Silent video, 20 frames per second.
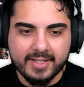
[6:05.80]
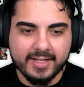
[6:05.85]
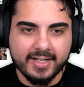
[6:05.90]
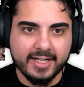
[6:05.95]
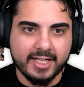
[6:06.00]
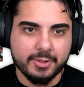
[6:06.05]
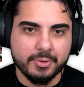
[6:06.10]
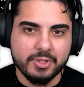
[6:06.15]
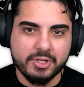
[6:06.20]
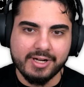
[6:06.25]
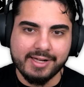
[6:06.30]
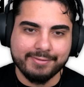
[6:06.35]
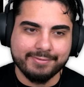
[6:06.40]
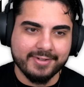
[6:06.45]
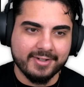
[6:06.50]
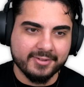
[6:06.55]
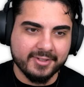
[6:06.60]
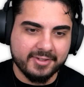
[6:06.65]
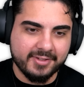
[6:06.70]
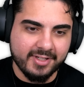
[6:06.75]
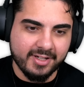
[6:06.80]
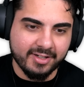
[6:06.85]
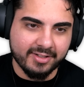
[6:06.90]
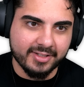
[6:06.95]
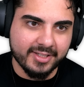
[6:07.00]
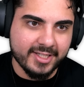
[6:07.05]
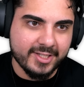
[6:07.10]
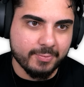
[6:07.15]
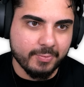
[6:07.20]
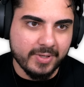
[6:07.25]
Alright, here we go. I found a tier
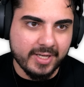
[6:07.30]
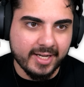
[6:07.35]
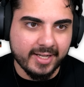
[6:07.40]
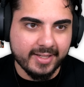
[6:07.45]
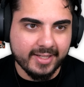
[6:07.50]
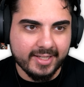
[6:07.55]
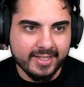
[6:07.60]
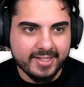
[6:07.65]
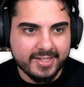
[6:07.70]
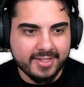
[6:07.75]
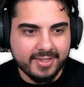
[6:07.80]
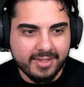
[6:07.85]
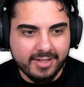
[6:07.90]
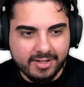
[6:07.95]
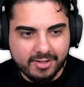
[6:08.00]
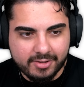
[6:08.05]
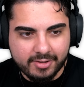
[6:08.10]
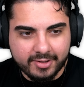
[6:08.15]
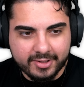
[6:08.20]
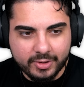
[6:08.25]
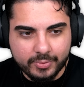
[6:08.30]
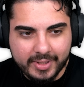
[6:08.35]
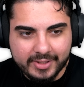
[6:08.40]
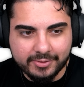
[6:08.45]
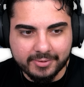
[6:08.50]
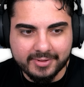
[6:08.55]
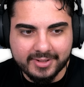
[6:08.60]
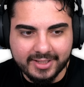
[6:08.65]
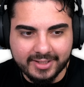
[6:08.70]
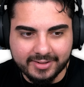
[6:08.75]
list. We got S tier all the way to
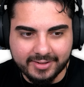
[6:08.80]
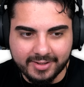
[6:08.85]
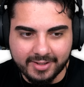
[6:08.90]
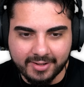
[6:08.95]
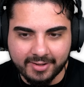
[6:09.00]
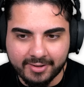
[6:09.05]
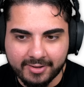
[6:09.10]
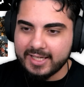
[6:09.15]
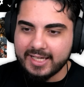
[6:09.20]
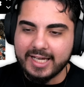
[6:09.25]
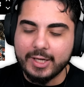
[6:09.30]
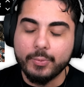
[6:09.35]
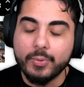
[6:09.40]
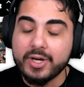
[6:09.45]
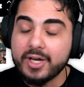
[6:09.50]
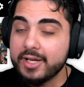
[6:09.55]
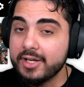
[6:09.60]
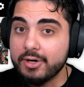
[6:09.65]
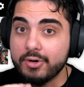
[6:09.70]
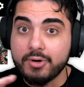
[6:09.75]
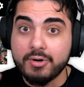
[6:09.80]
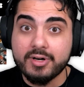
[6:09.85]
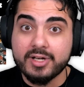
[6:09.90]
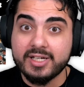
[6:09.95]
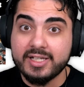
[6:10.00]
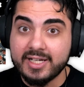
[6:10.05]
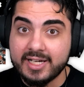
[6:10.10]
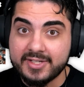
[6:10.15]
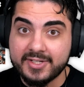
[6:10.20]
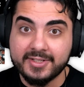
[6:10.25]
D tier and we're gonna
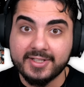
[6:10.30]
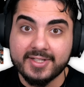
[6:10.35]
organize it the